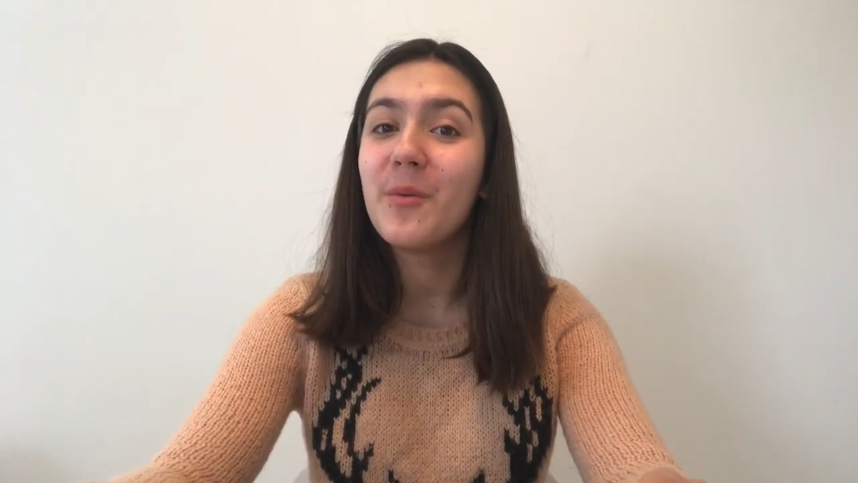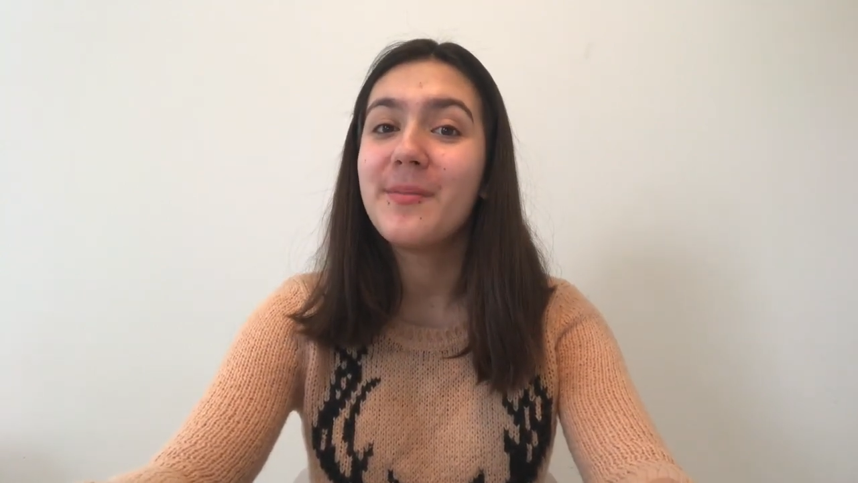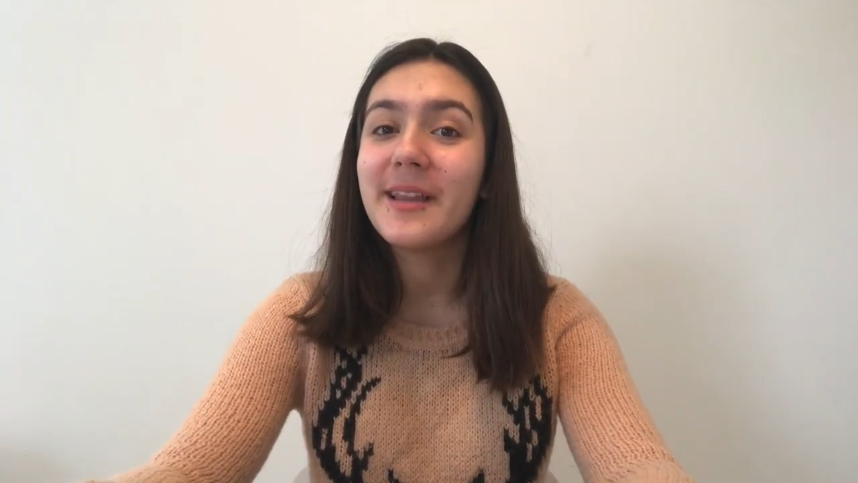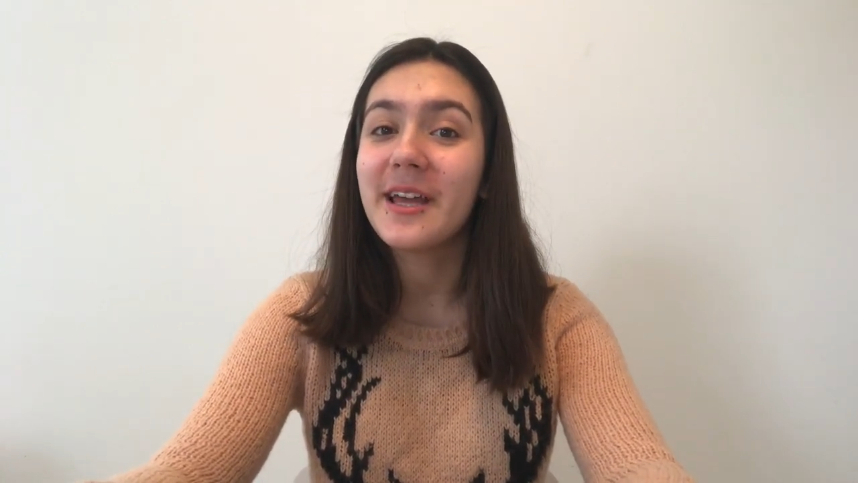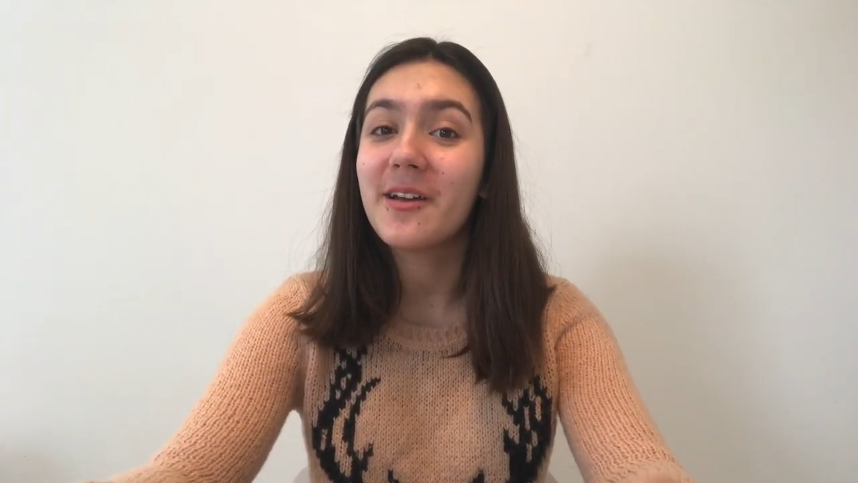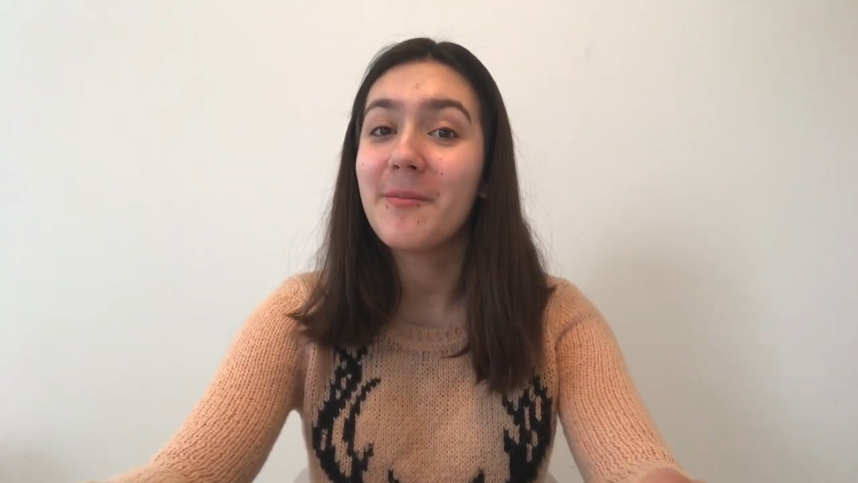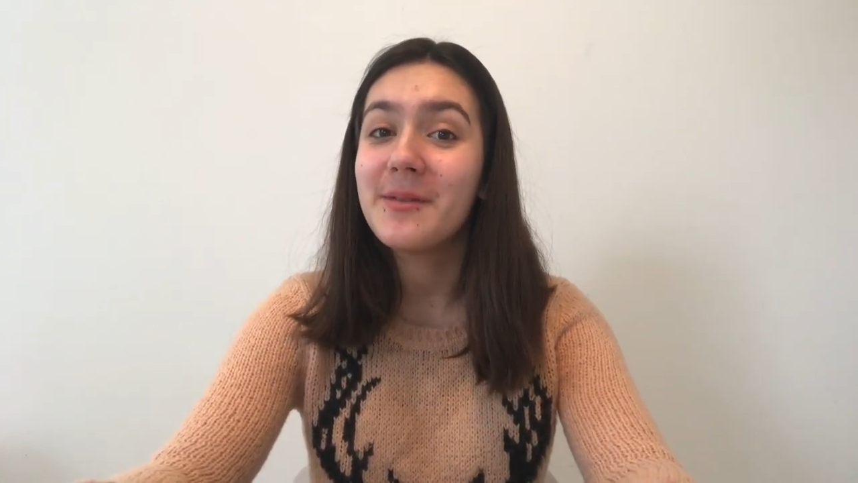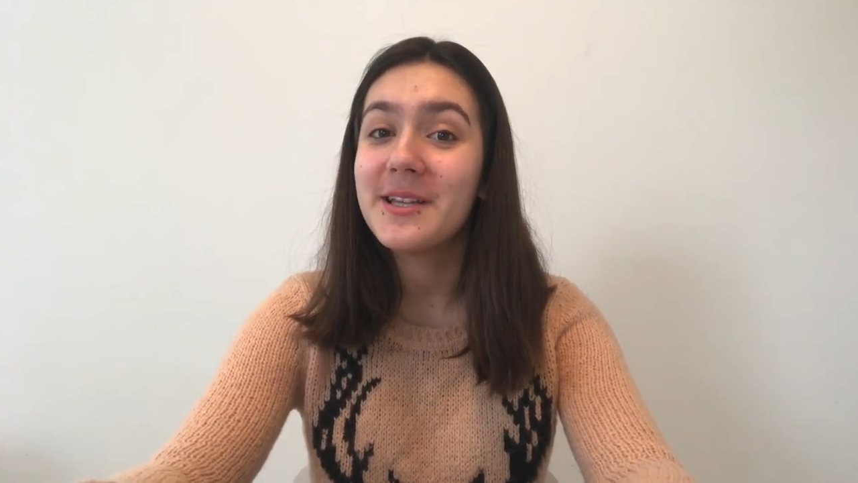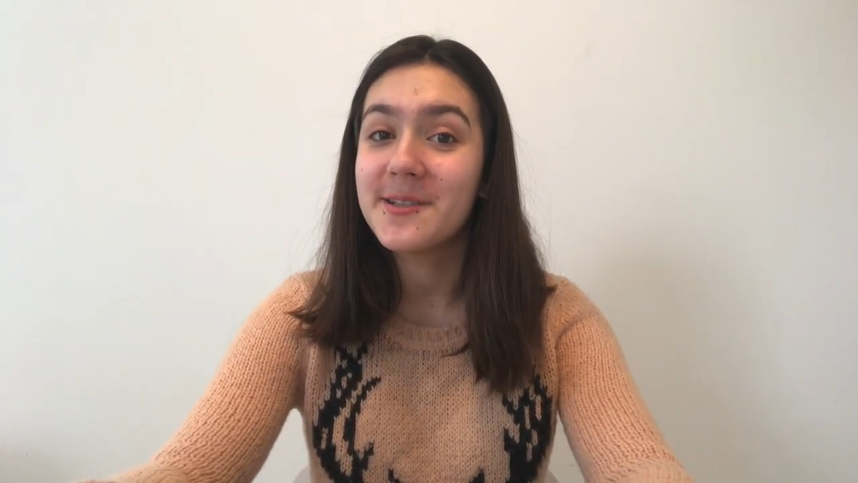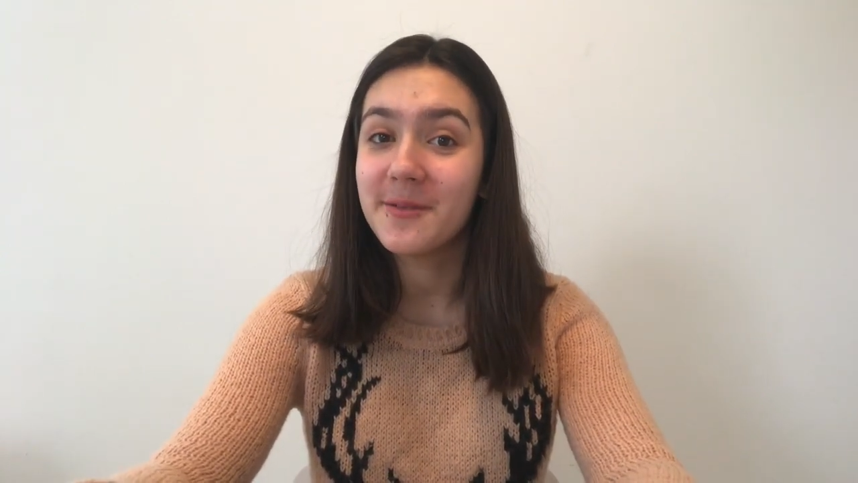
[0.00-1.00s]
will play on a
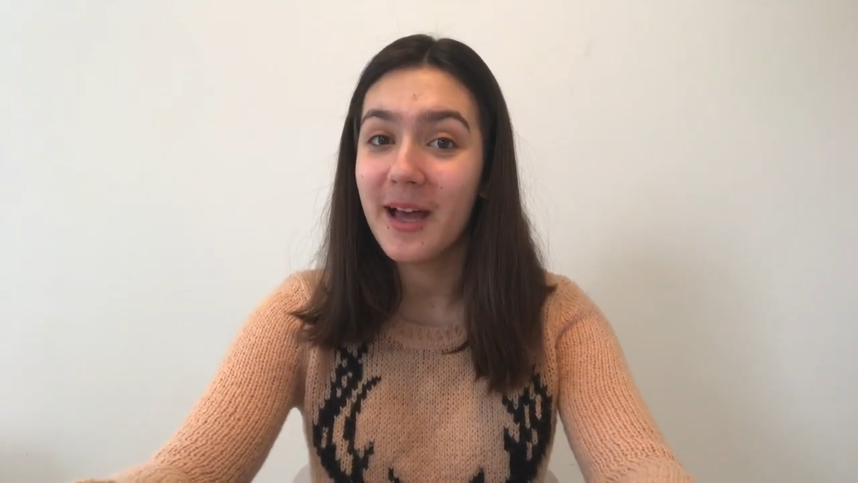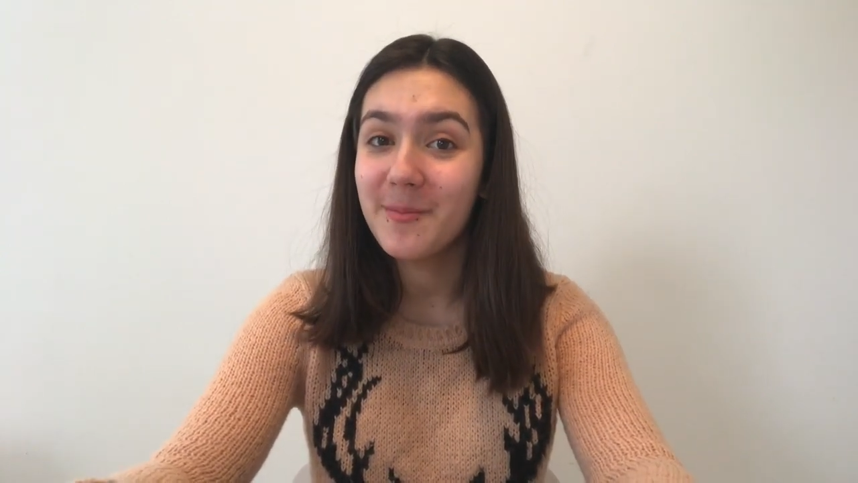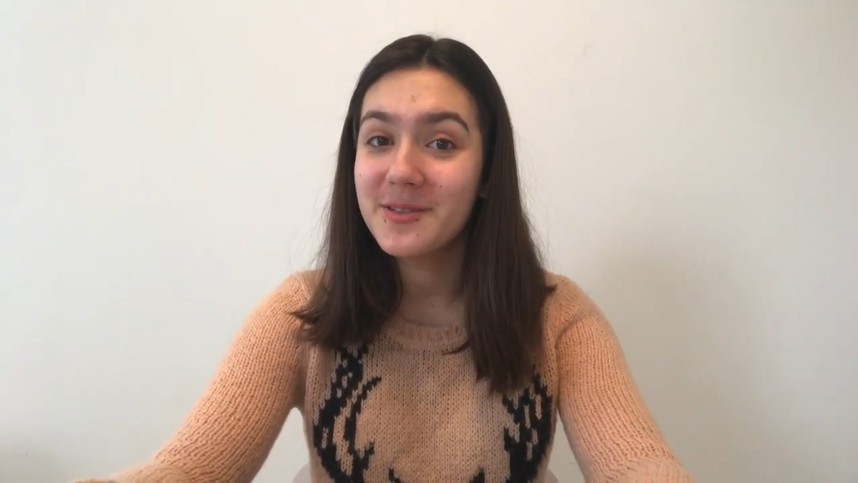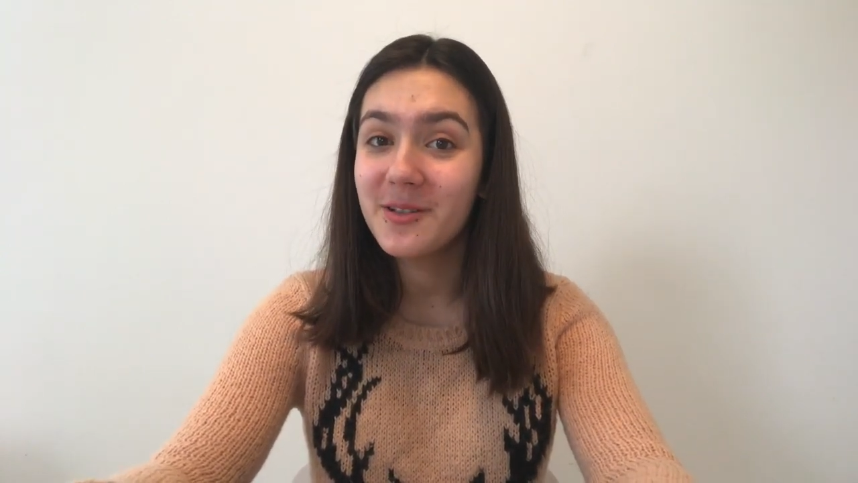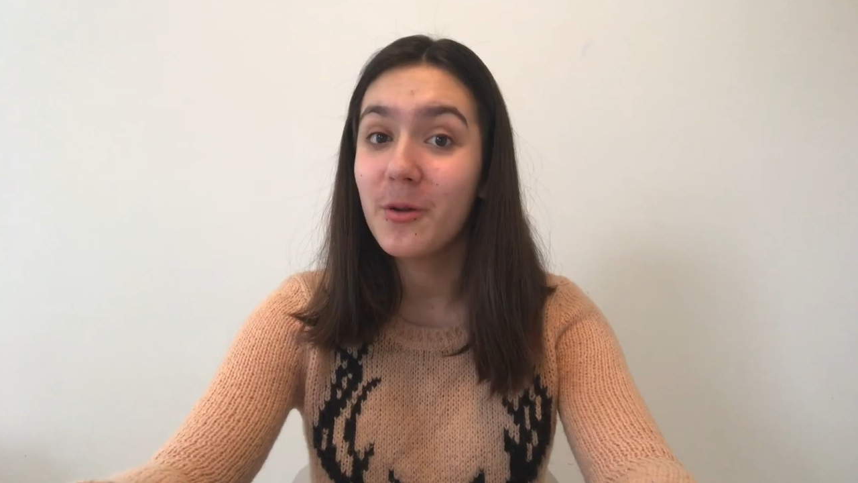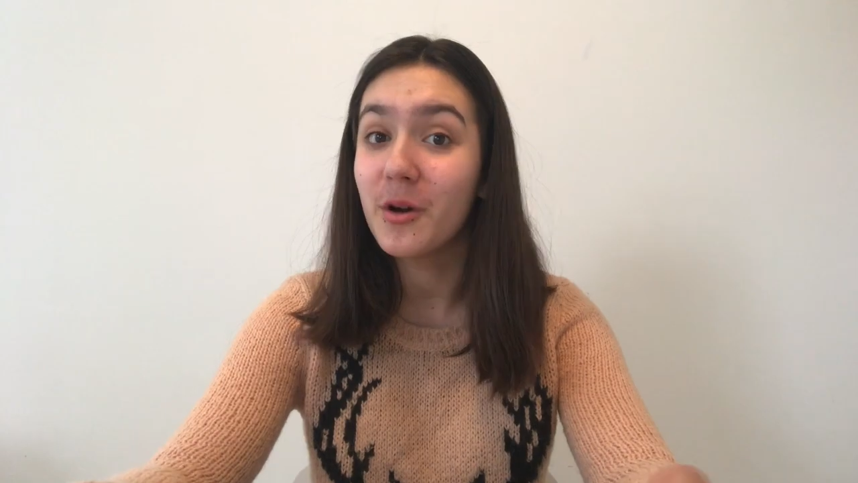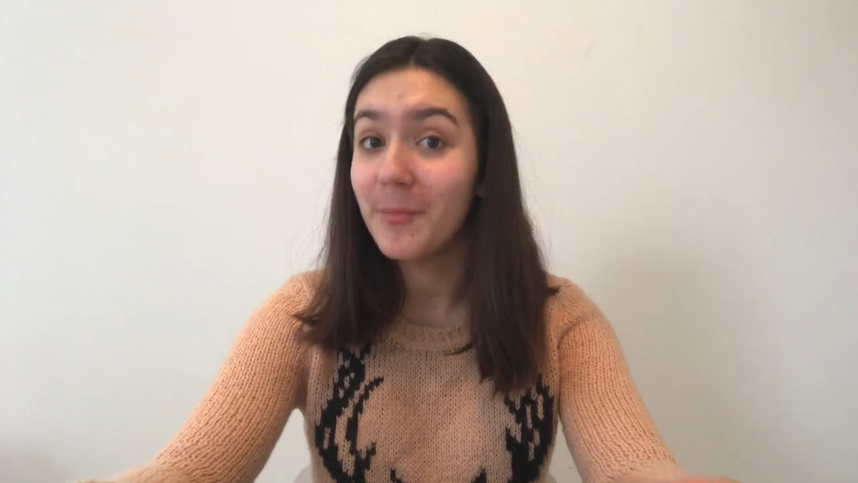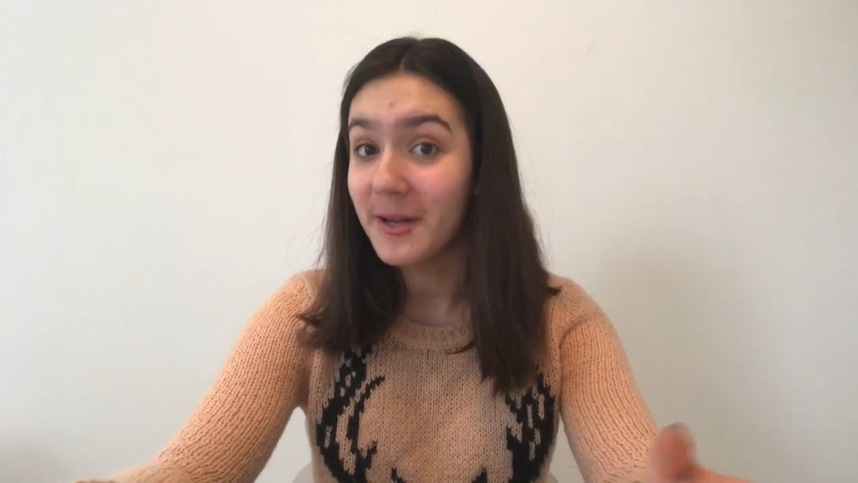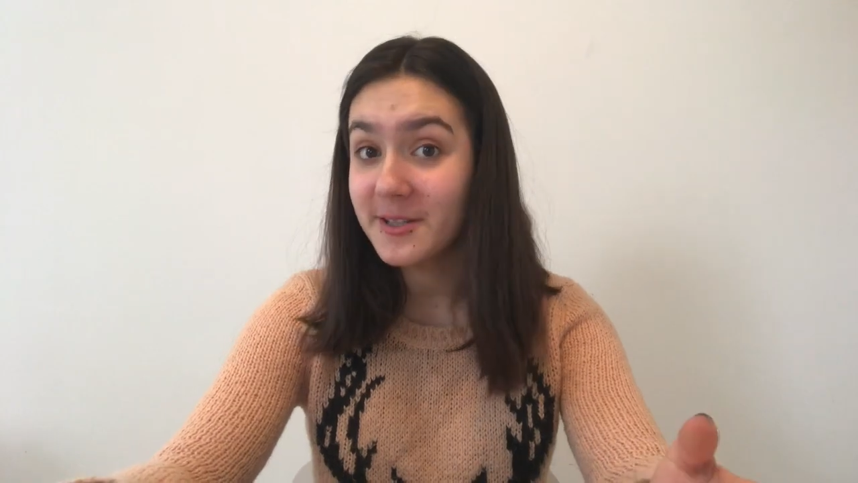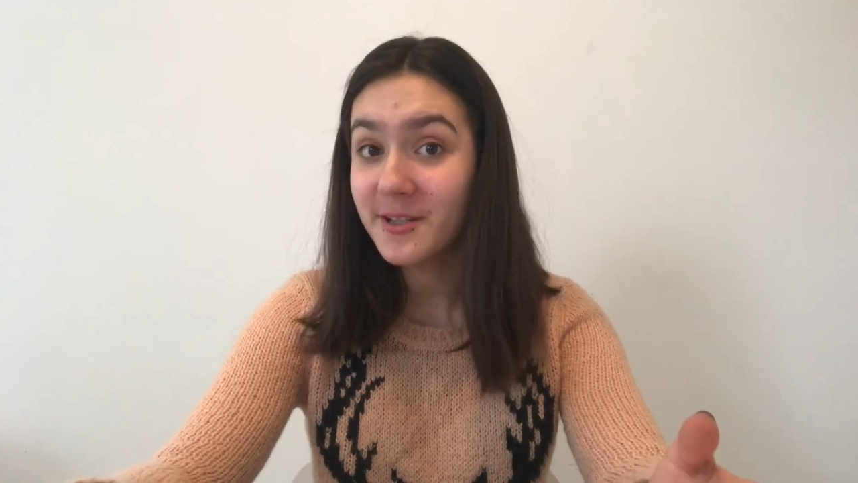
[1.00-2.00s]
piezo capsule, or a
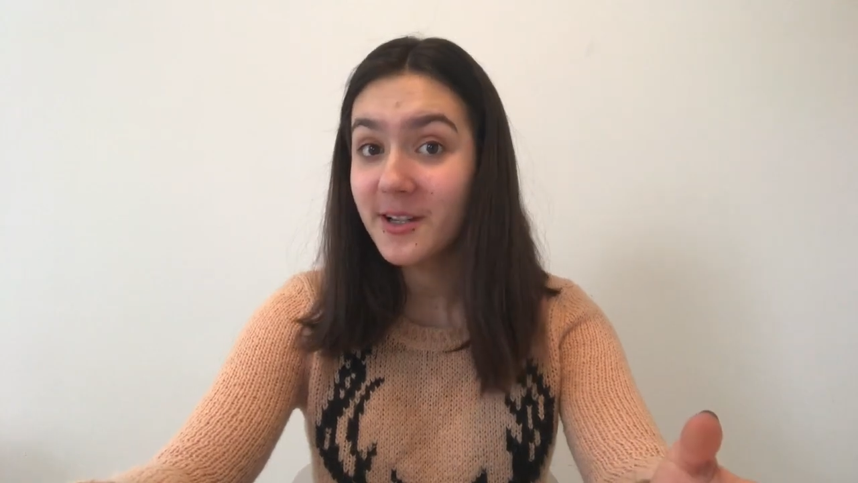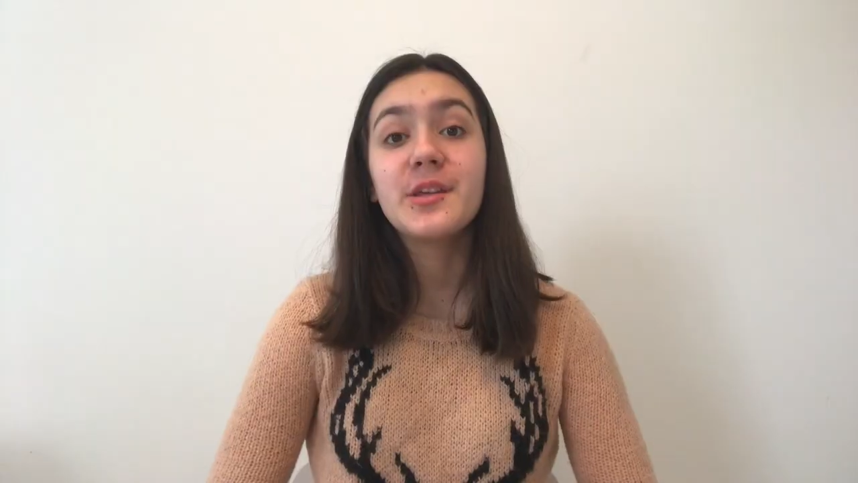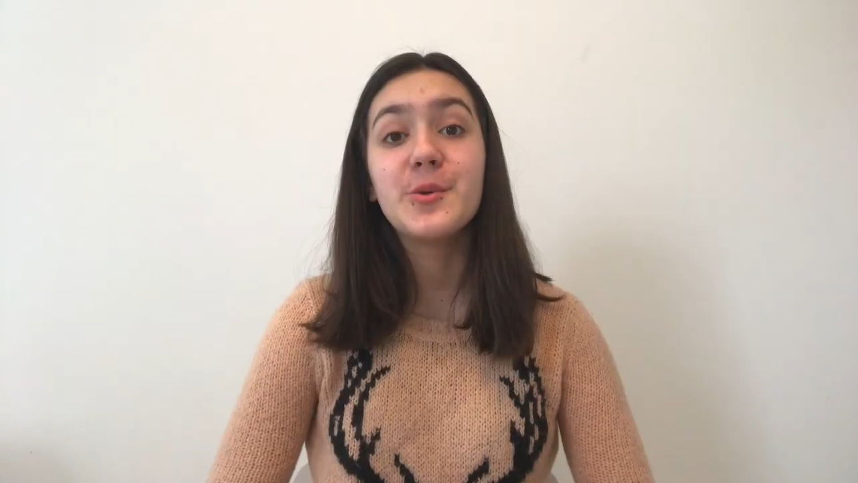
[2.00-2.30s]
buzzer.